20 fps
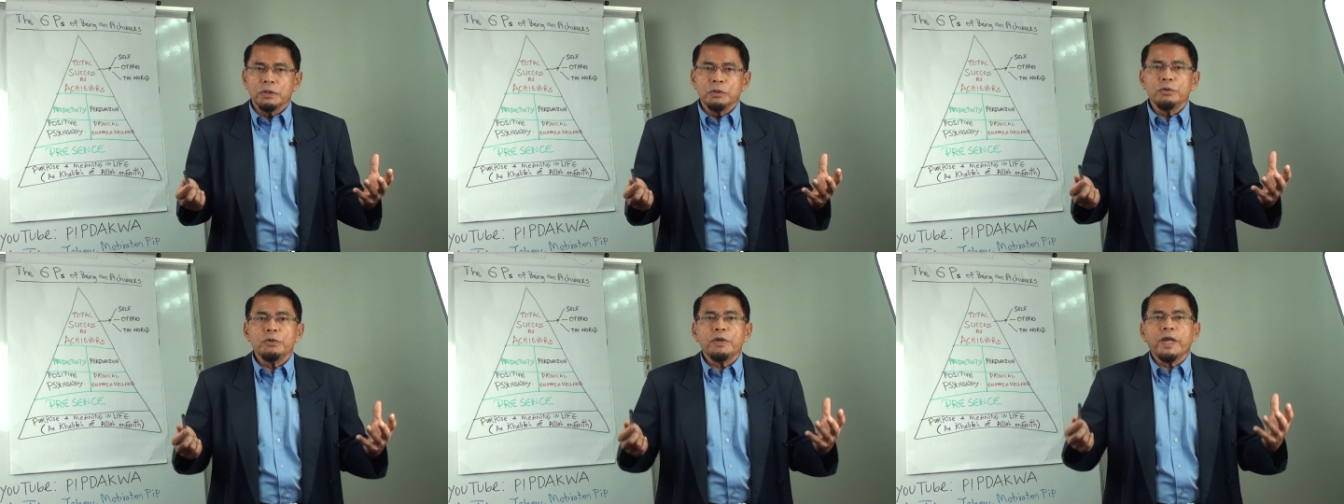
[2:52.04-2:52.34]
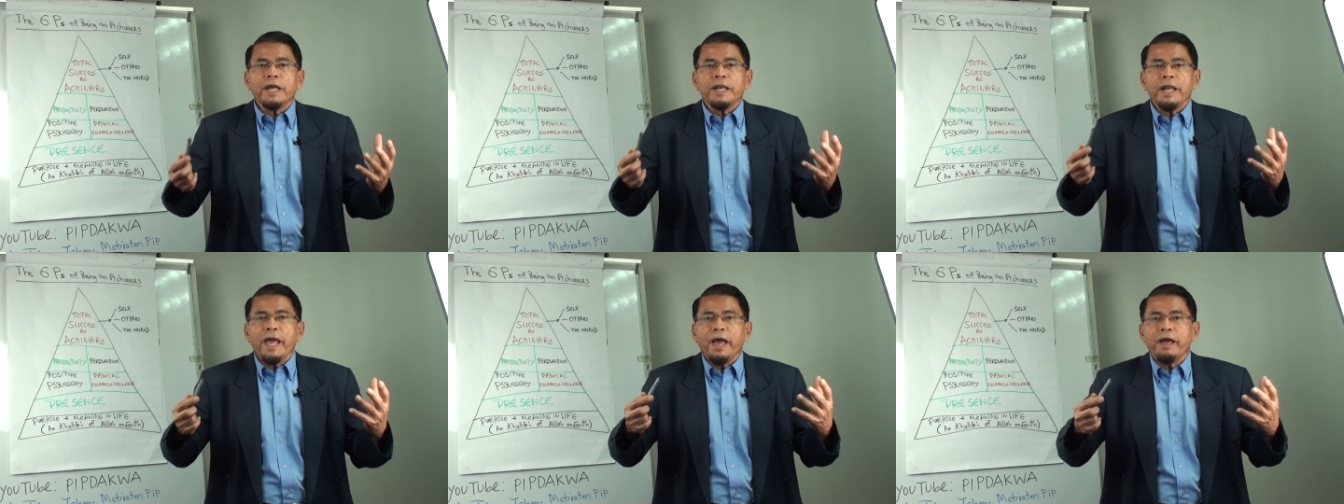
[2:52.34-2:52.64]
You
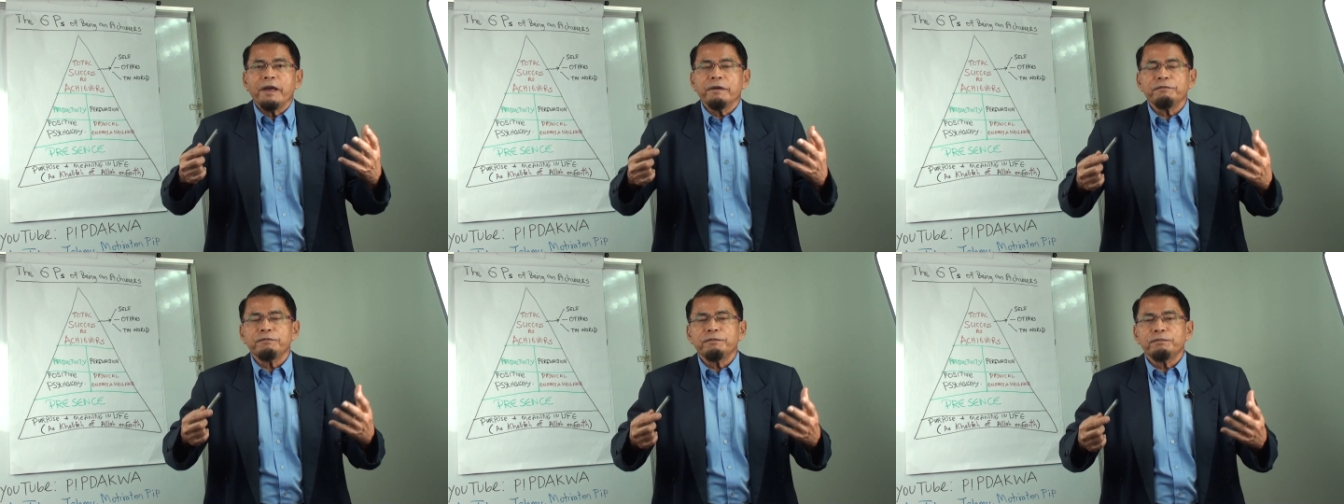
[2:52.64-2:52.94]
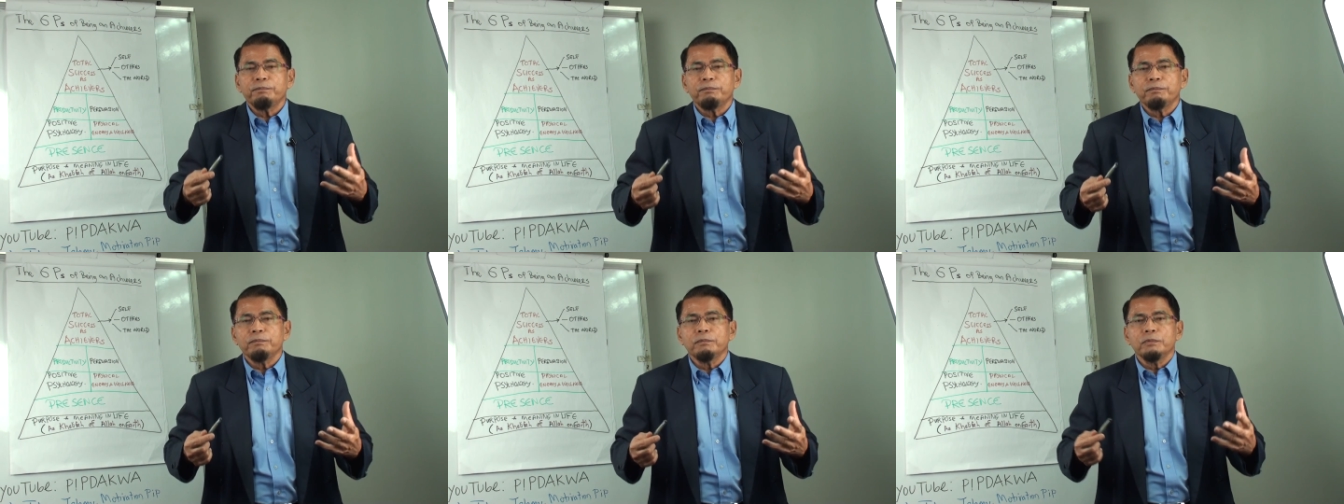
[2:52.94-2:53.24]
can have,
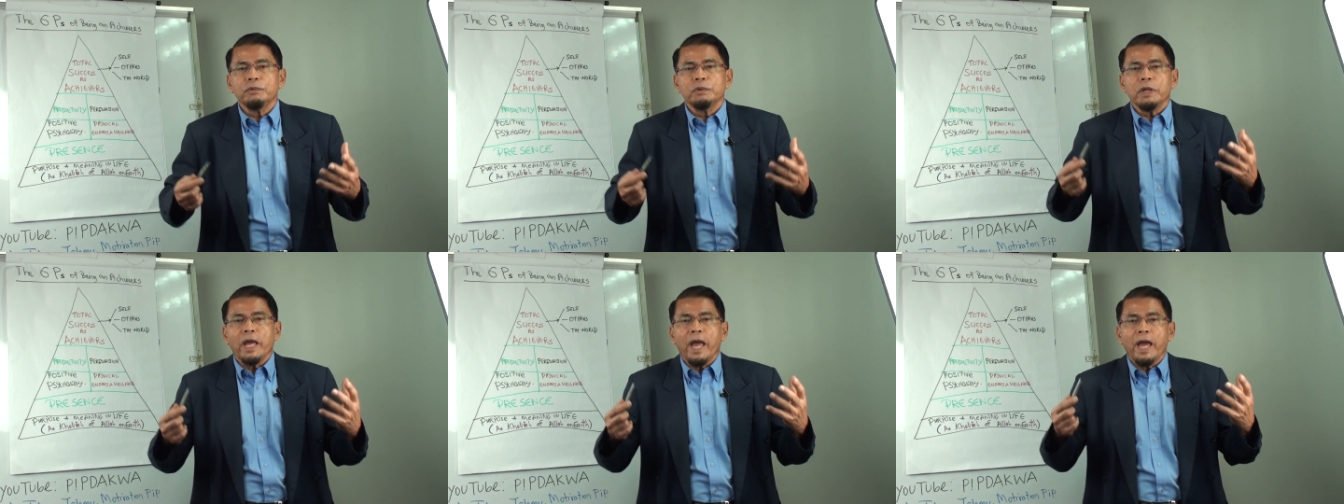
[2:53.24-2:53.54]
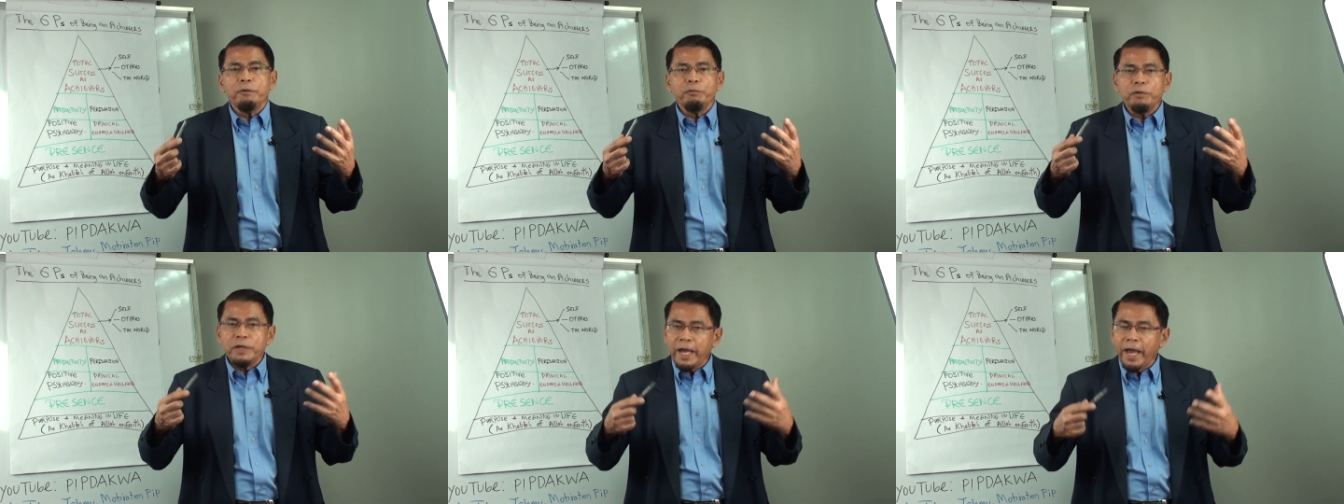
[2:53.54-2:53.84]

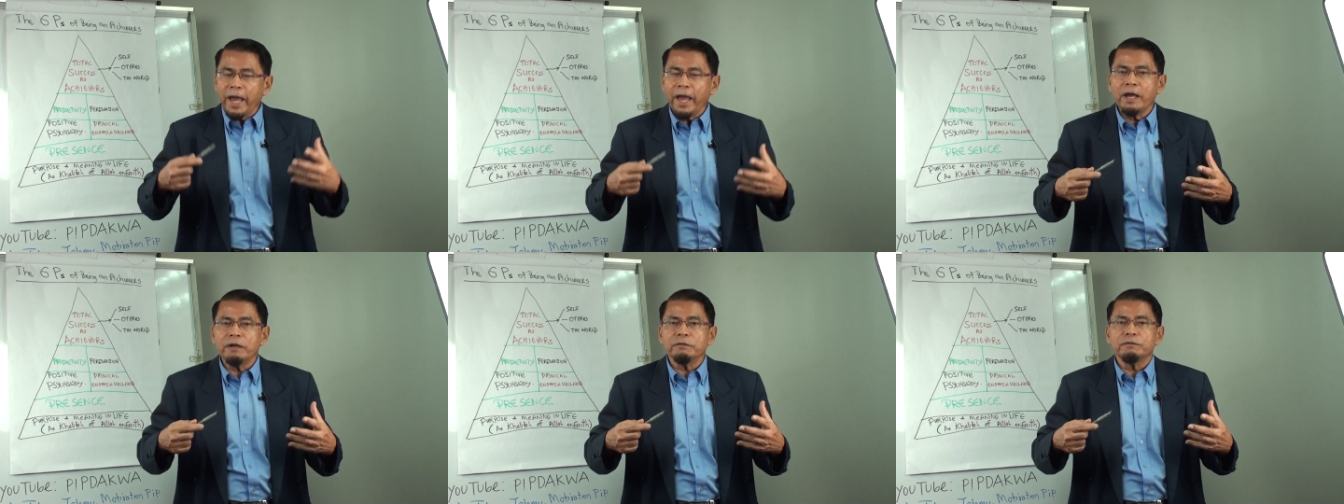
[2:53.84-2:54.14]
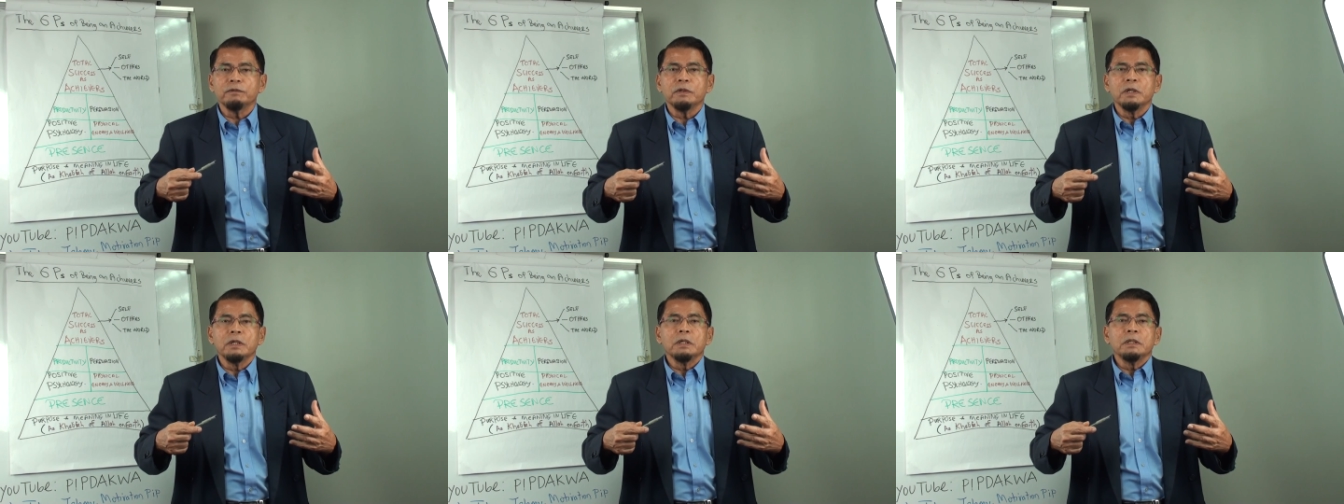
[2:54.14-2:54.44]
and we
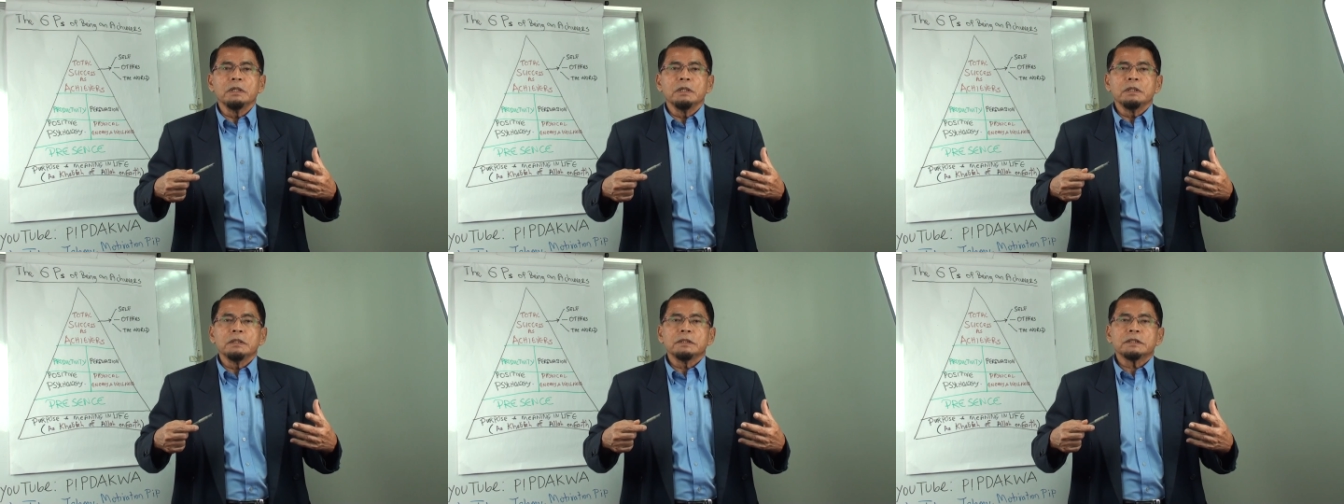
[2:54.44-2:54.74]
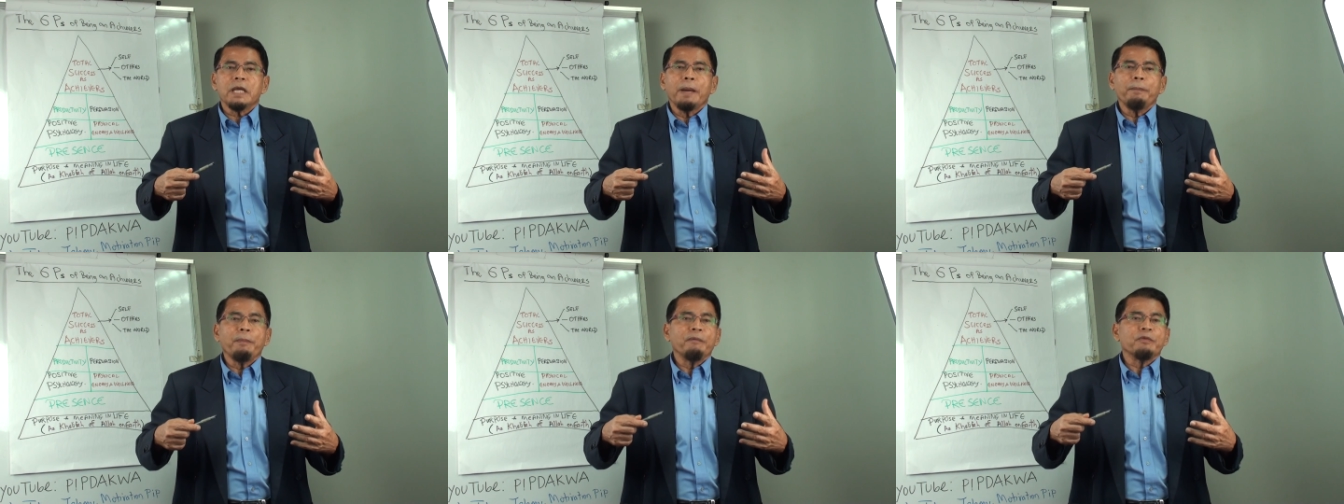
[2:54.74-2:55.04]
have,
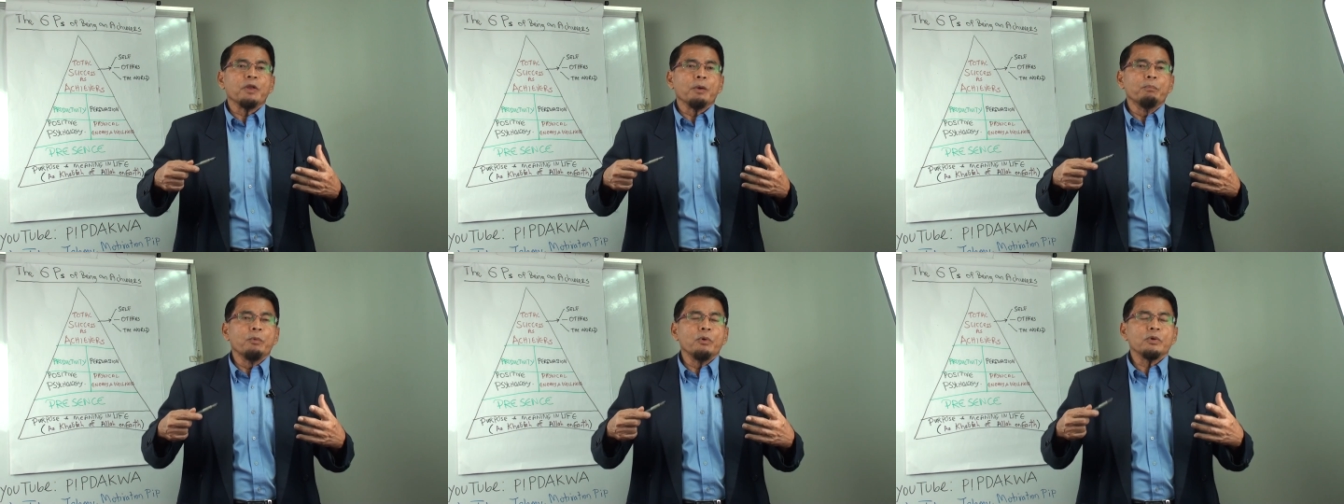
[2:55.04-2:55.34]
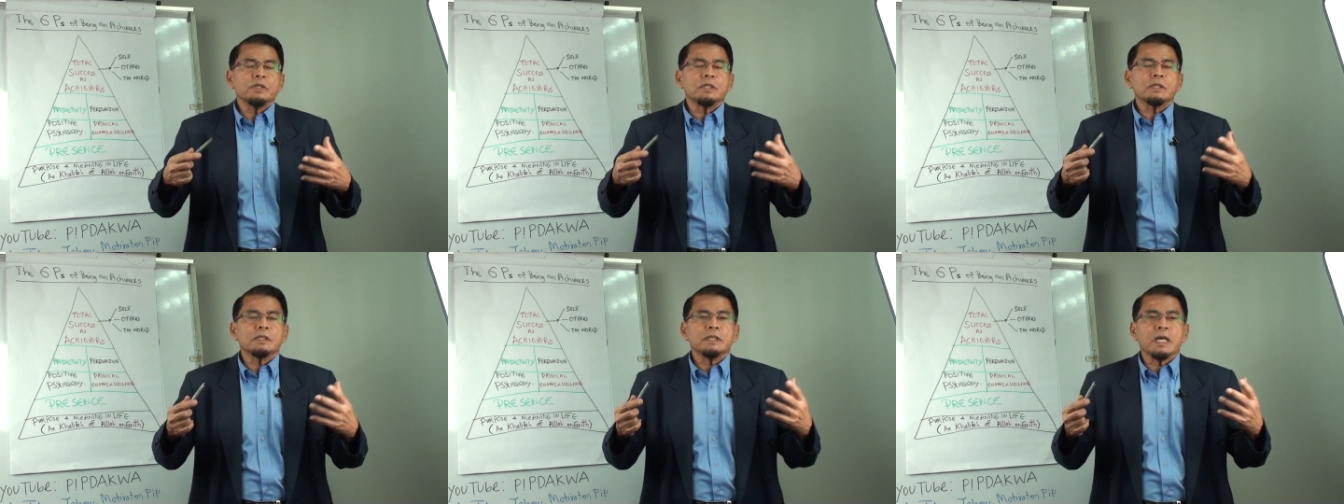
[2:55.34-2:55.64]
some of the
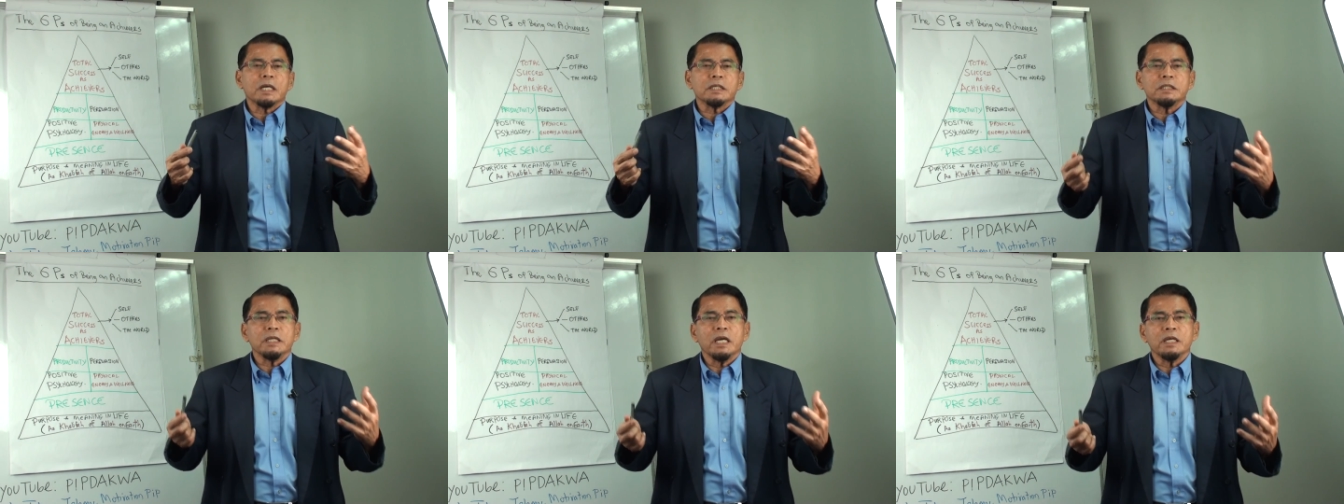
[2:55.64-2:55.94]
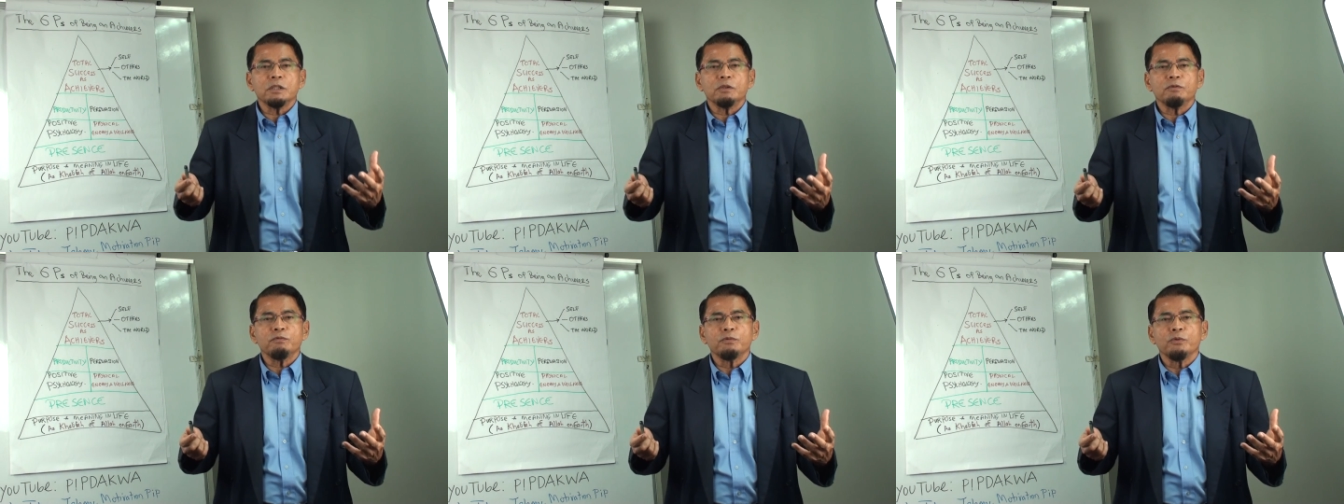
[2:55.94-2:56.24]
most
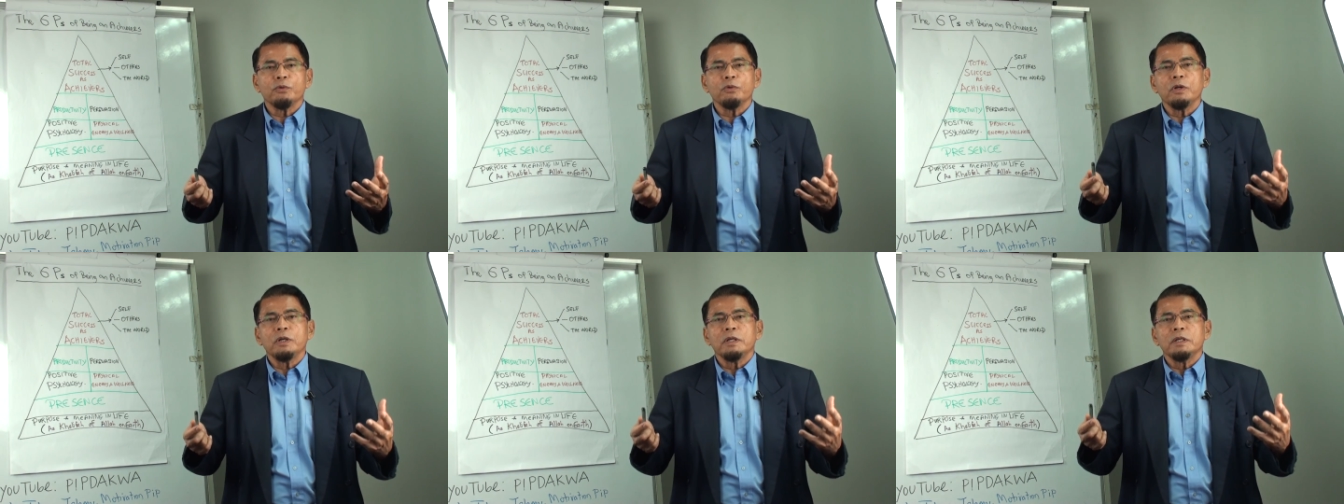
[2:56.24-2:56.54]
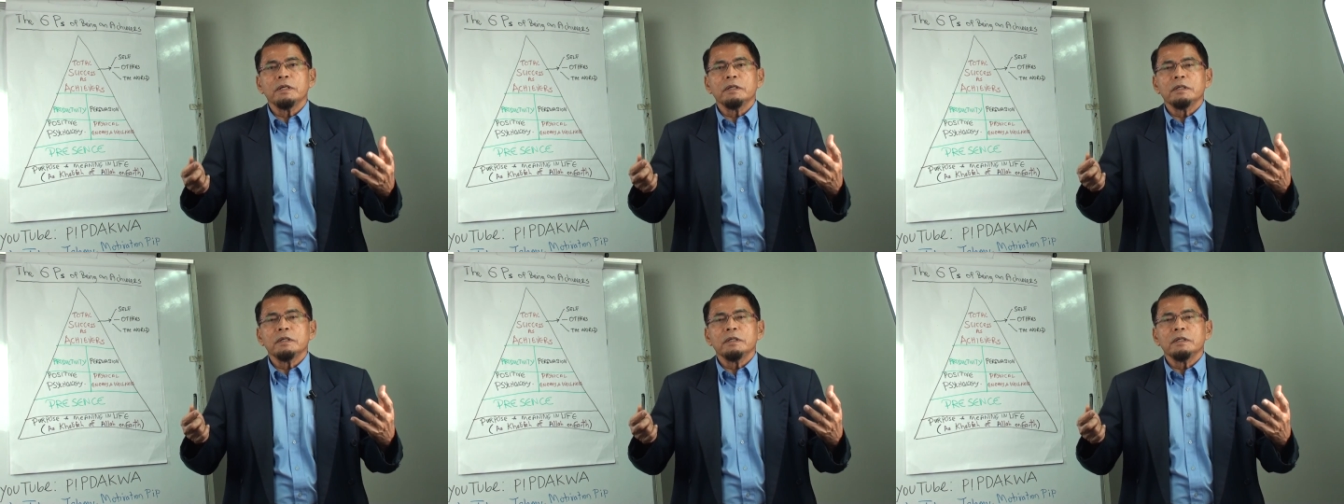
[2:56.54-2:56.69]
successful